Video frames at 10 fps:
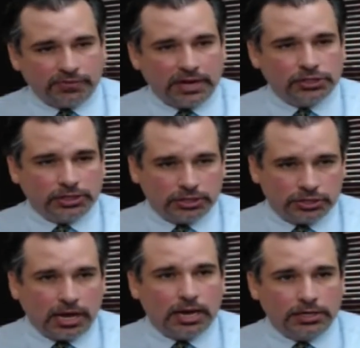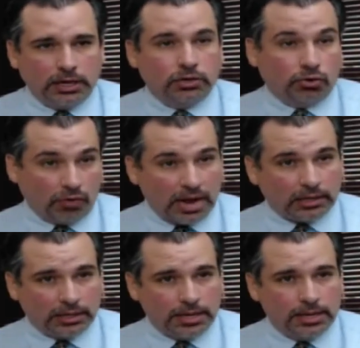observation is not done
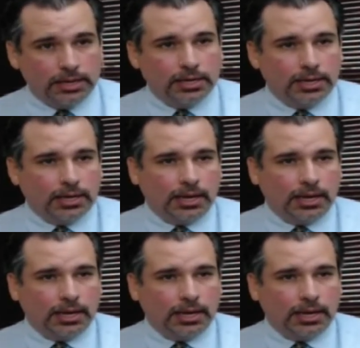correctly,